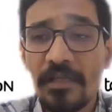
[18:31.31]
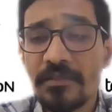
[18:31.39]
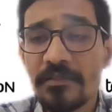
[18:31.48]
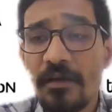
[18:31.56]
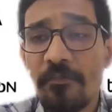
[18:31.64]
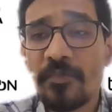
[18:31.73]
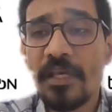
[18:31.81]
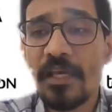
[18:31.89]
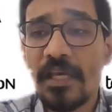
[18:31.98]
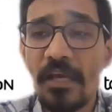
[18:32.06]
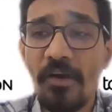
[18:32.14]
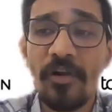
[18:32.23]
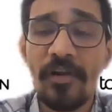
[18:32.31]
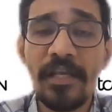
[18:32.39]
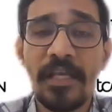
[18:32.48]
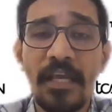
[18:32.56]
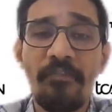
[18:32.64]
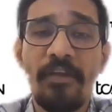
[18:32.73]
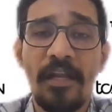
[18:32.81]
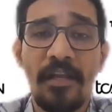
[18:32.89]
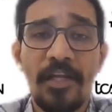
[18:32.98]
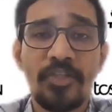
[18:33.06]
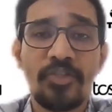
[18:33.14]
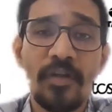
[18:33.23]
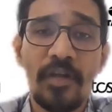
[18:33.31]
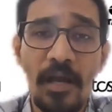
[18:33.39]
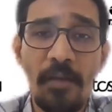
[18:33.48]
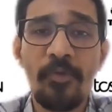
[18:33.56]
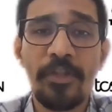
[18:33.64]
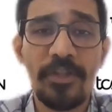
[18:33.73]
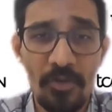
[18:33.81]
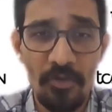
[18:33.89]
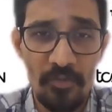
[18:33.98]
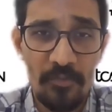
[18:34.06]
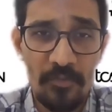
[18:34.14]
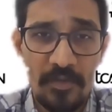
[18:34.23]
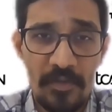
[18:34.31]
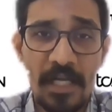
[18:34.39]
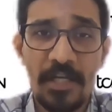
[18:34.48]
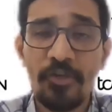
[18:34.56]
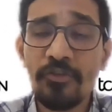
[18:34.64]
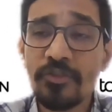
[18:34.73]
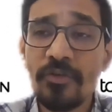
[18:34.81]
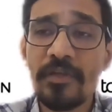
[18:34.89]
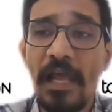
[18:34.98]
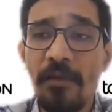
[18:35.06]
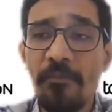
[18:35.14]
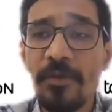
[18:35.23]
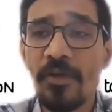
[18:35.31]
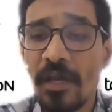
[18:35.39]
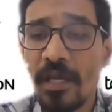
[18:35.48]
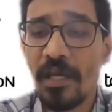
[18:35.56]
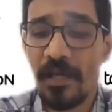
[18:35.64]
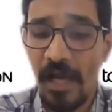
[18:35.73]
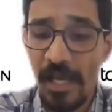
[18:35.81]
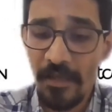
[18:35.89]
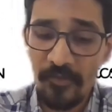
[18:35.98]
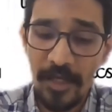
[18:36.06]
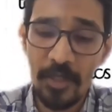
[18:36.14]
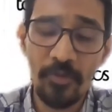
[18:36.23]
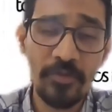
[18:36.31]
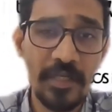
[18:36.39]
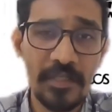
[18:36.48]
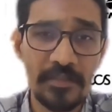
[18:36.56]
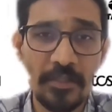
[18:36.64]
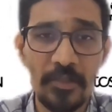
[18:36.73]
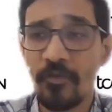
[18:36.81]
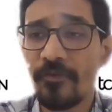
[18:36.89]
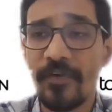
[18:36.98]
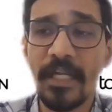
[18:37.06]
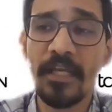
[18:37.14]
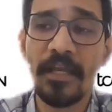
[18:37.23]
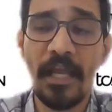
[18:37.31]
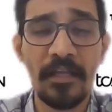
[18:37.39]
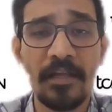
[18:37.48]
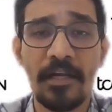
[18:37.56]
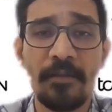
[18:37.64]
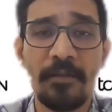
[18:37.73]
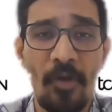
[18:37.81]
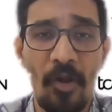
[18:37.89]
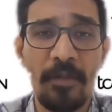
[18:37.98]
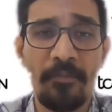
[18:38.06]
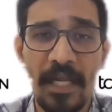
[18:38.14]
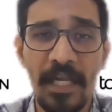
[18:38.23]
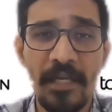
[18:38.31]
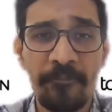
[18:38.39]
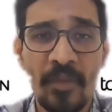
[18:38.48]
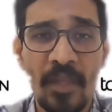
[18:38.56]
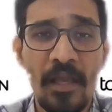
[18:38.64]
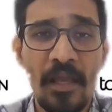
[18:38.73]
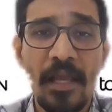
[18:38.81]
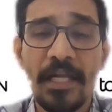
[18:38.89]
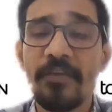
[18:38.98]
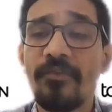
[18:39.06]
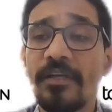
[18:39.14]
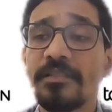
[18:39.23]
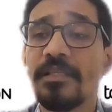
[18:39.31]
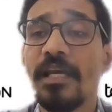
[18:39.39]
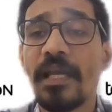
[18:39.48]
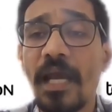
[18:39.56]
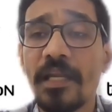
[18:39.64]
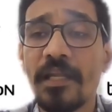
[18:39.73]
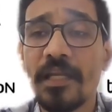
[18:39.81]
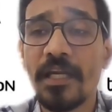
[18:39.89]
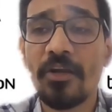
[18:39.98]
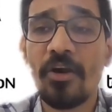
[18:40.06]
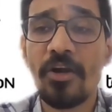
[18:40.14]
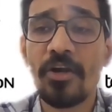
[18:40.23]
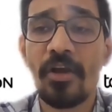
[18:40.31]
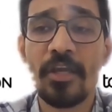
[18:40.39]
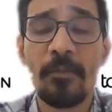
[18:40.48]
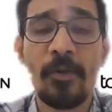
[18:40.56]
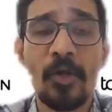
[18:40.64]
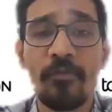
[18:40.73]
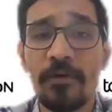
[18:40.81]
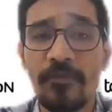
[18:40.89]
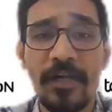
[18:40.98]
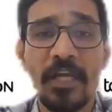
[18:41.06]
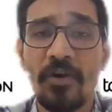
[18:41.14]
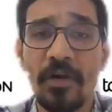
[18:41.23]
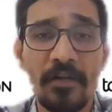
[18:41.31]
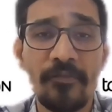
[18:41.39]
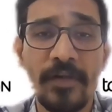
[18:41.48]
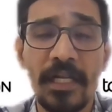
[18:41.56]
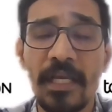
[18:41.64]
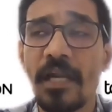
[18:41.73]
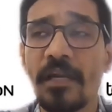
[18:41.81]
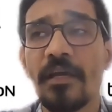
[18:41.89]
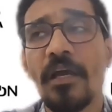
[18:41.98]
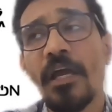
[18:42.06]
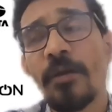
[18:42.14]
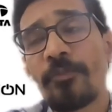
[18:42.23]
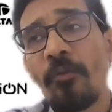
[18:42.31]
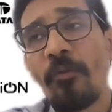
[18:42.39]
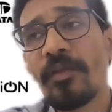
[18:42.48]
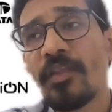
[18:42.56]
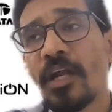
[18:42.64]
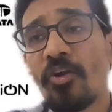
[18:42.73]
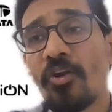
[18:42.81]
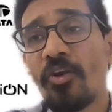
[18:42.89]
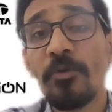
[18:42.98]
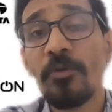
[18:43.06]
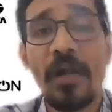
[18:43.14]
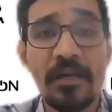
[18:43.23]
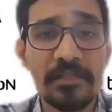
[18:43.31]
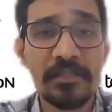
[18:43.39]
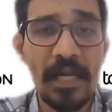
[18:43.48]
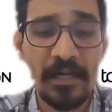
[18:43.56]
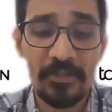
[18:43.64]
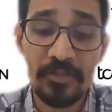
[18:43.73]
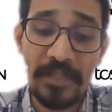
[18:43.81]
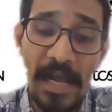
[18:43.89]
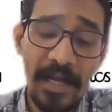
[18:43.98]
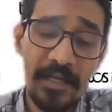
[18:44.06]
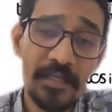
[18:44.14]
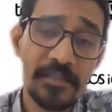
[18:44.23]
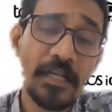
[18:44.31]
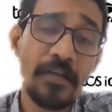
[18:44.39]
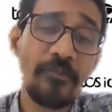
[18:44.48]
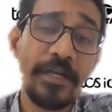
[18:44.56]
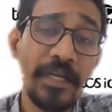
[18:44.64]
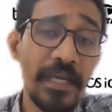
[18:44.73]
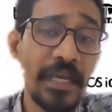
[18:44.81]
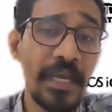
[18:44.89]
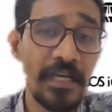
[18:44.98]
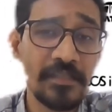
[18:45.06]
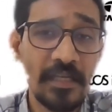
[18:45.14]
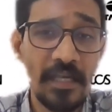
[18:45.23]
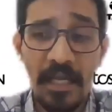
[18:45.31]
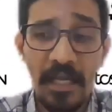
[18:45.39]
is something already given. It should come with you. That you should tell me, okay, if I do this, then overfitting can create a problem, right? And if I see a candidate now talking about overfitting, underfitting, and probably they are not able to understand, so that itself indicates